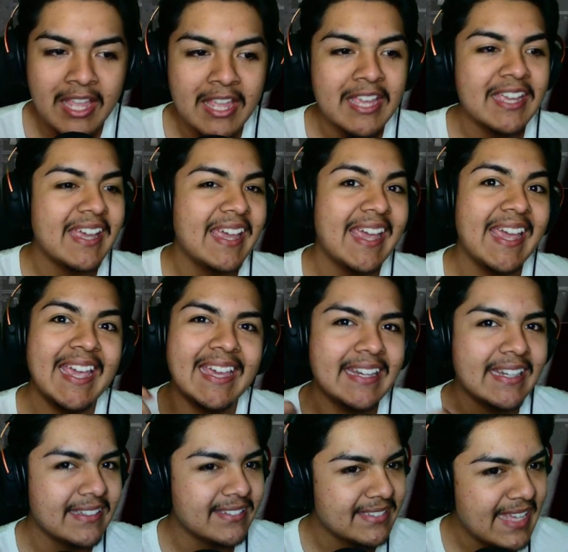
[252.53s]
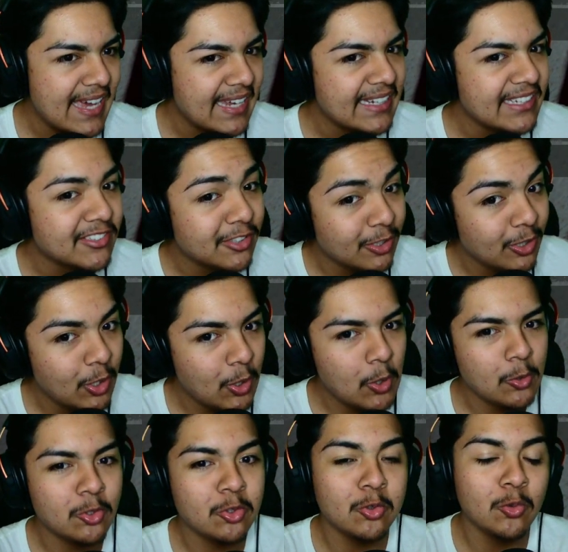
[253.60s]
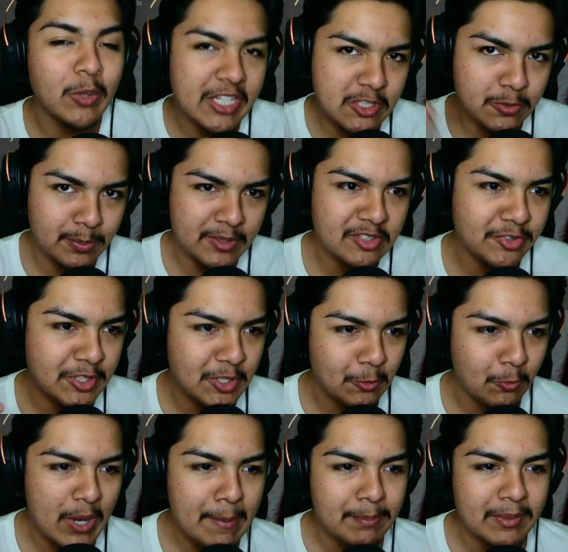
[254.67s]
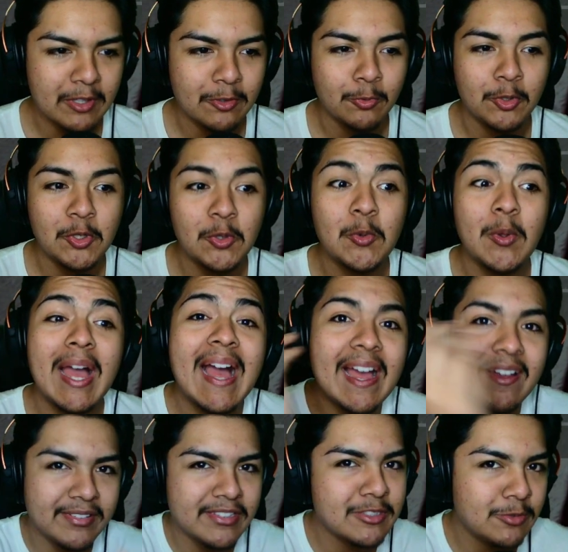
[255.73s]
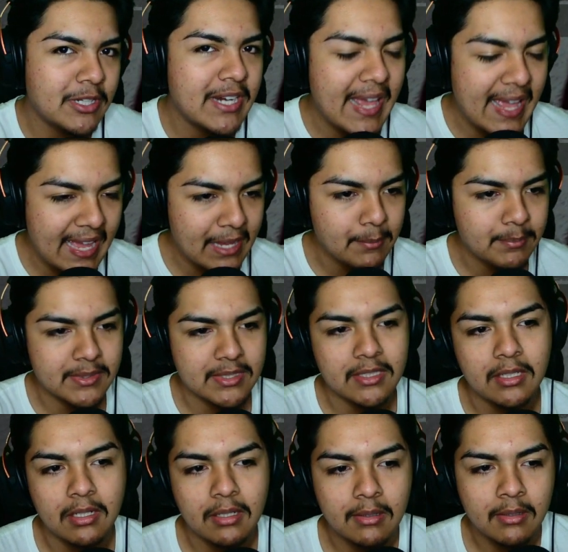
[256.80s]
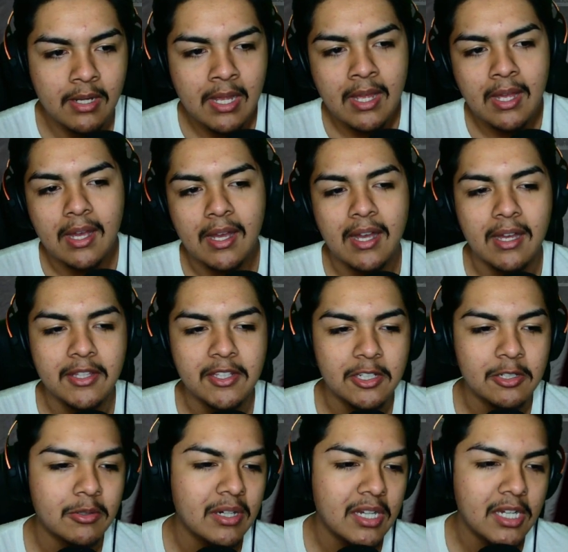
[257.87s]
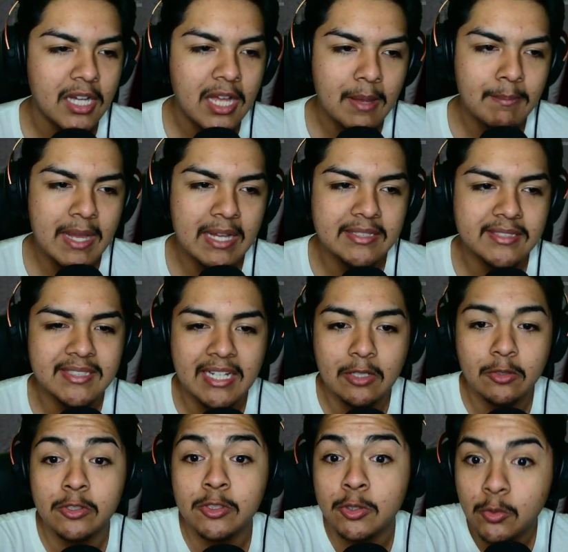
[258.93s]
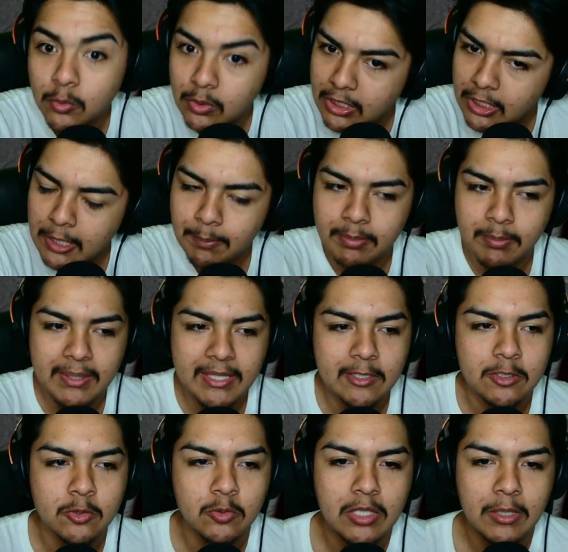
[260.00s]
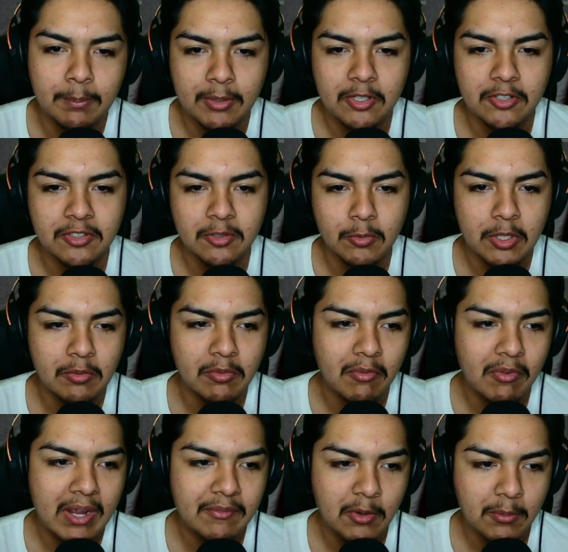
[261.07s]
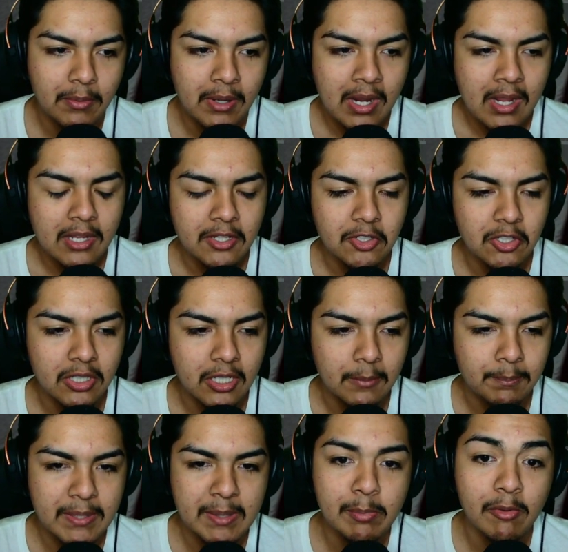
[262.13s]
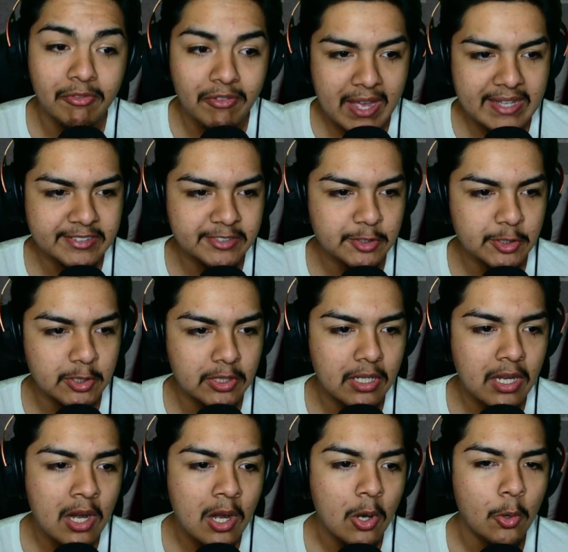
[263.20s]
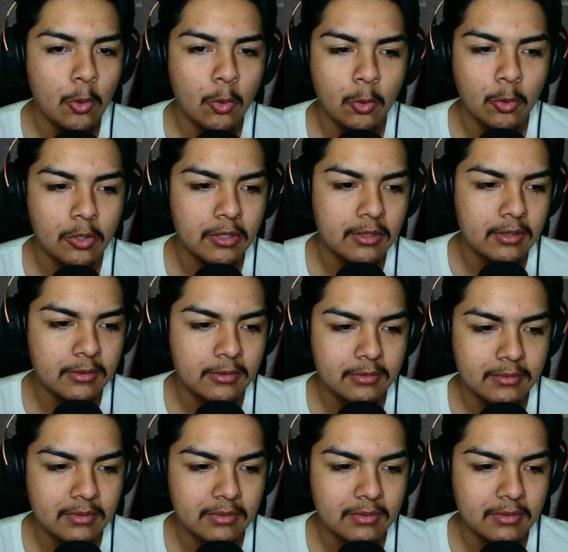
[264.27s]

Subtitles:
And it's not a slow switch between your weapons where you have to run amped. You can run Combat Scout, tune up, be the tune up person where you revive your people faster, or